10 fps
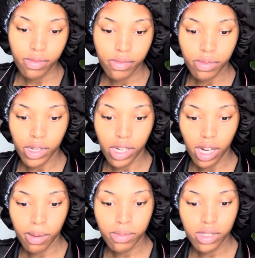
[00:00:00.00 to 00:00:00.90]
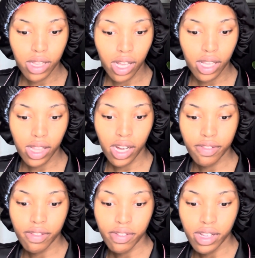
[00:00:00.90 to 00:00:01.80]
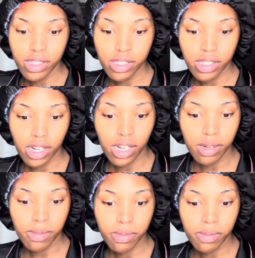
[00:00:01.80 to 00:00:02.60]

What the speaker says: when it comes to like live events. I